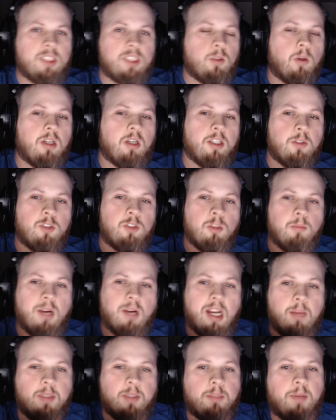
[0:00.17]
going on YouTube? My
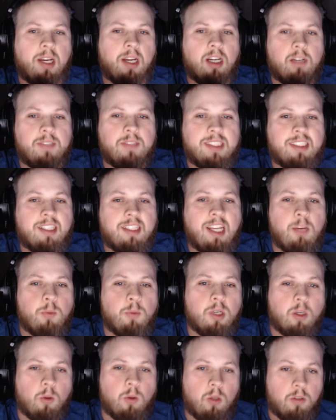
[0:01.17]
name is Bancroft and today we're
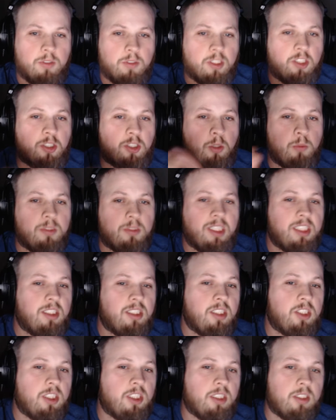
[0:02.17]
going over the new
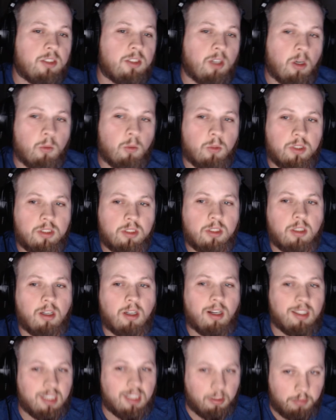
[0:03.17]
TCG Star Wars
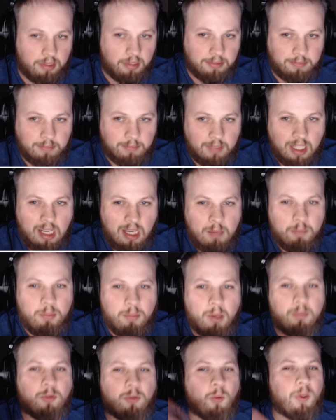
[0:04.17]
Unlimited.
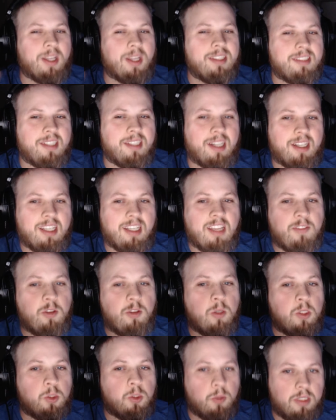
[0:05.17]
But before we get into that, if you
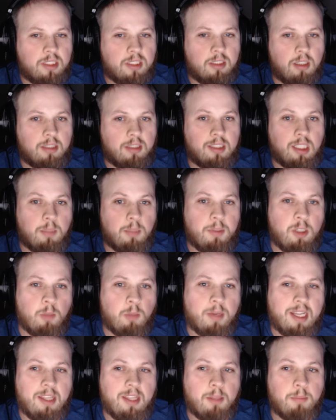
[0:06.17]
enjoyed this content, let me know by
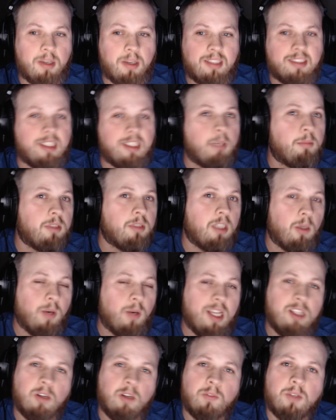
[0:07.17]
hitting the buttons down below.
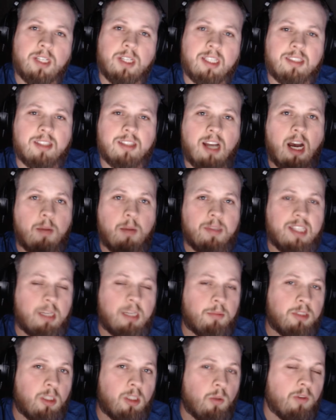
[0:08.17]
And don't forget to comment down
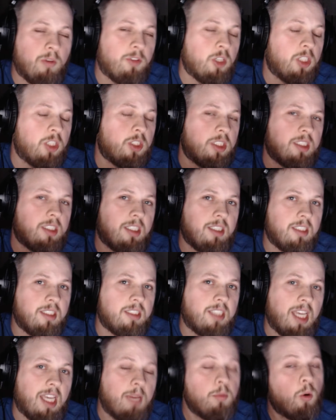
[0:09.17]
below if you're interested in this
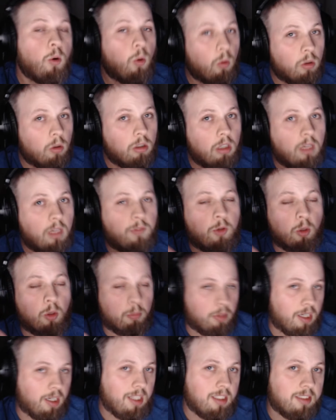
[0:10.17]
game or if you're
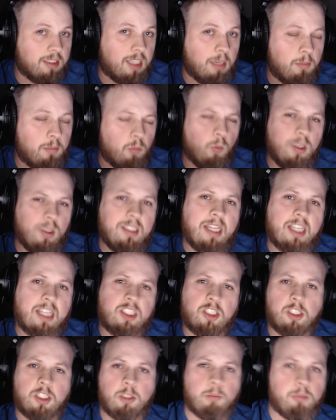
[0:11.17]
playing this game, what decks are
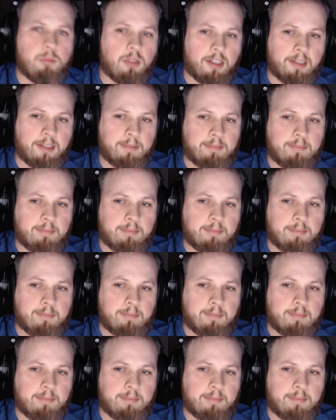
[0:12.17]
you playing?